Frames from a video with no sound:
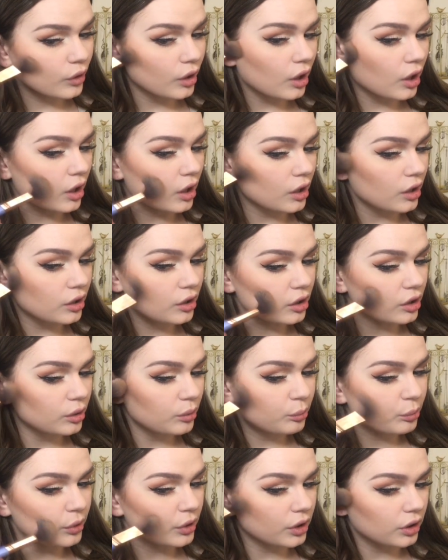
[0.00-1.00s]
and
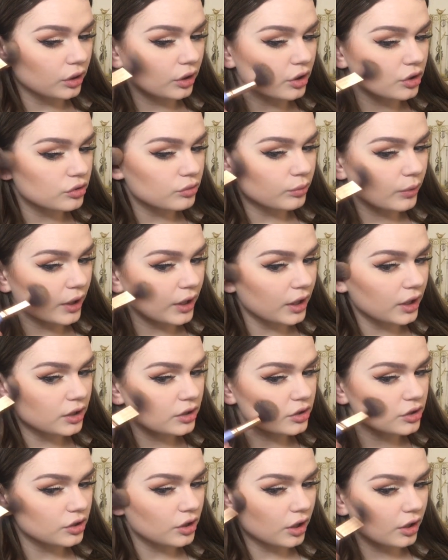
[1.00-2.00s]
putting this right
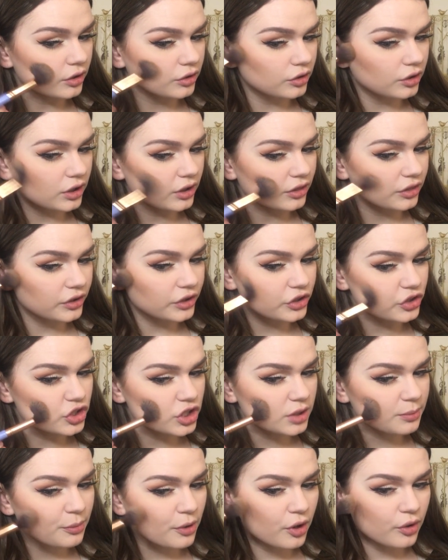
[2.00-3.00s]
into underneath the
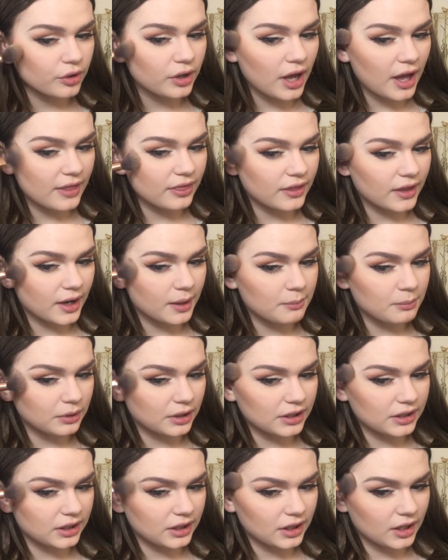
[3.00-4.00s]
cheekbone, and then I'm
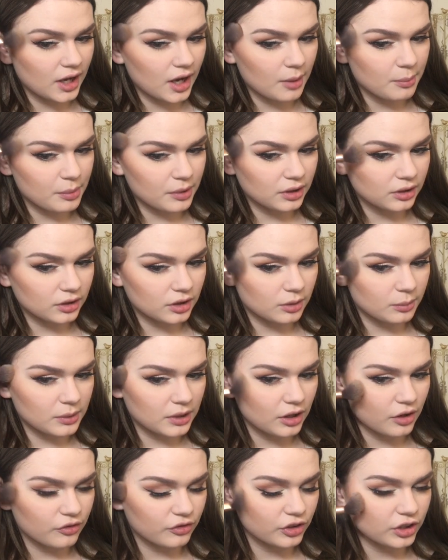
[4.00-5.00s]
blending it up a little
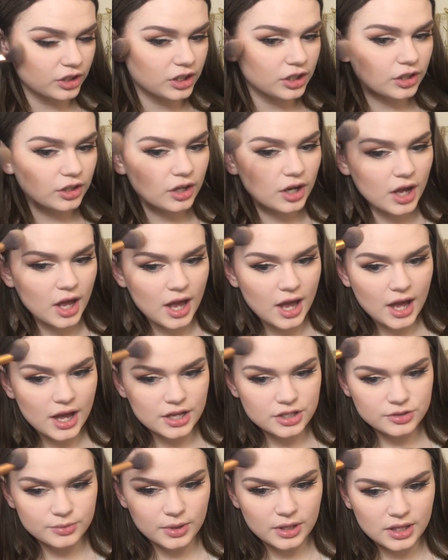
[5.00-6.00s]
bit over here
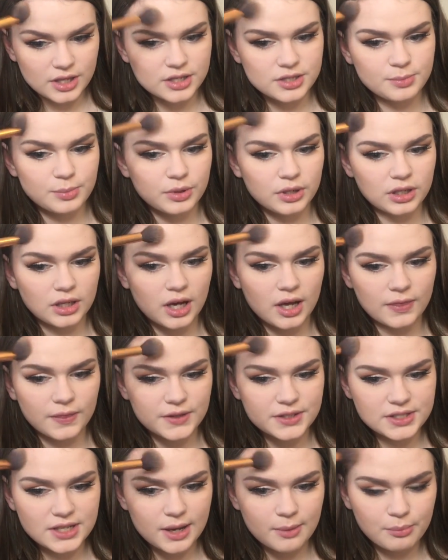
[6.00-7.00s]
as well as putting it on
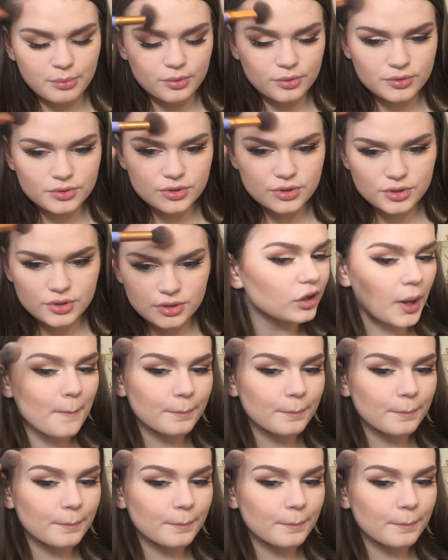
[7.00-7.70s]
the temples.